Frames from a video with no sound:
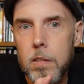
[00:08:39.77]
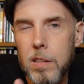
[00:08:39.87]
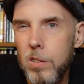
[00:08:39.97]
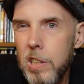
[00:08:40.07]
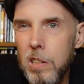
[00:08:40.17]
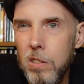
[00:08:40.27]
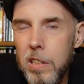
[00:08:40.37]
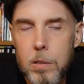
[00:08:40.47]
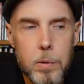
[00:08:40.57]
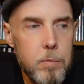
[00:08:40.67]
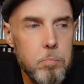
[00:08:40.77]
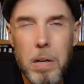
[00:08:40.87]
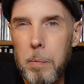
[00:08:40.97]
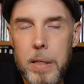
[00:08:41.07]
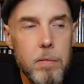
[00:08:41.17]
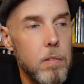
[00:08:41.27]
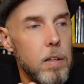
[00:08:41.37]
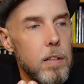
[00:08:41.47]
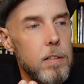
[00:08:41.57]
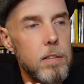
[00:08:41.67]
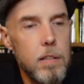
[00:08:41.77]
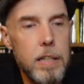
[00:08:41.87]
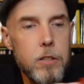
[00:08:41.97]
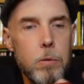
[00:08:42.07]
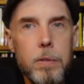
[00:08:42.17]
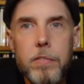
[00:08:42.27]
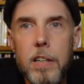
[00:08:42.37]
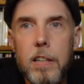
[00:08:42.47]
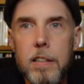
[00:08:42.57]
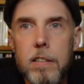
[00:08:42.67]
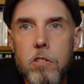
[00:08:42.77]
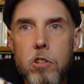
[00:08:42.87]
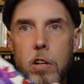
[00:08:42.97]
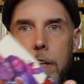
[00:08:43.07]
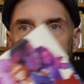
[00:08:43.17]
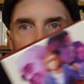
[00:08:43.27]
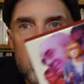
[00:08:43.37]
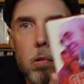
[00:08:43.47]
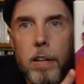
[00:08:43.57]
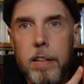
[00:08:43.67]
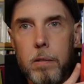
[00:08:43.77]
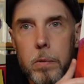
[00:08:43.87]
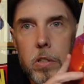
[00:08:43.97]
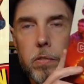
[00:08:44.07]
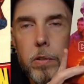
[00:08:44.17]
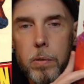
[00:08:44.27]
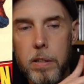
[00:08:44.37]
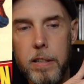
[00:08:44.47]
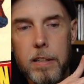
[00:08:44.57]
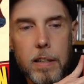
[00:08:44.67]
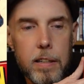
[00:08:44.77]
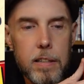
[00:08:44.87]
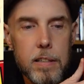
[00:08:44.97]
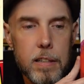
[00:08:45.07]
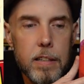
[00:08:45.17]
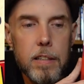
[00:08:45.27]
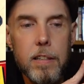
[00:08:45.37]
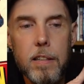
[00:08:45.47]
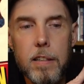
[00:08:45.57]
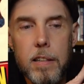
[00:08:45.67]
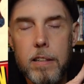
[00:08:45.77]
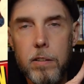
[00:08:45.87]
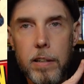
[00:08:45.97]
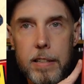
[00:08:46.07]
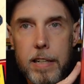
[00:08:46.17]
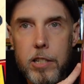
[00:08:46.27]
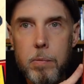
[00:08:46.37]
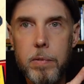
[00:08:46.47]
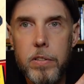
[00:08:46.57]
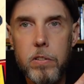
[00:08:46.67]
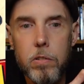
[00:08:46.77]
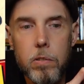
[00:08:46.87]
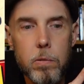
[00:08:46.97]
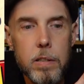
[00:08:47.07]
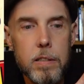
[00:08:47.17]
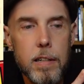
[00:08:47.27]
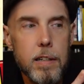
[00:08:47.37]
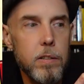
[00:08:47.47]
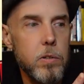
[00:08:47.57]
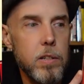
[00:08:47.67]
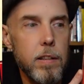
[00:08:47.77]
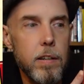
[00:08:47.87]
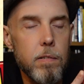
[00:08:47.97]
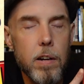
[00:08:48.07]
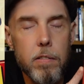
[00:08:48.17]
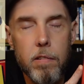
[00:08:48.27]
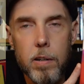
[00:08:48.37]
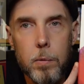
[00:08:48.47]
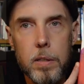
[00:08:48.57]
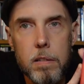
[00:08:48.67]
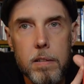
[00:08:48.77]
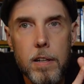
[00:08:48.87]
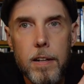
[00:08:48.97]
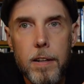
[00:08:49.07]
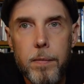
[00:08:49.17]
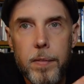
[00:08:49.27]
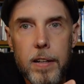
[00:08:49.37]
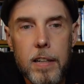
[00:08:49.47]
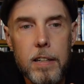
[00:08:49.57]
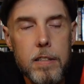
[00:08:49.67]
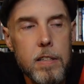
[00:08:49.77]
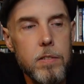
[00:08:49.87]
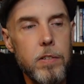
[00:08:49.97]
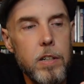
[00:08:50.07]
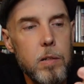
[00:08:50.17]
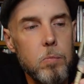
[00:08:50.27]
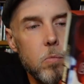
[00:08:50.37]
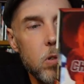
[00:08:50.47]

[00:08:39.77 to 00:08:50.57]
know, single disc one, maybe. The next one we've got is China O'Brien, which if you were a 90s kid and you liked action movies, you knew exactly who Cynthia Rothrock was. This is part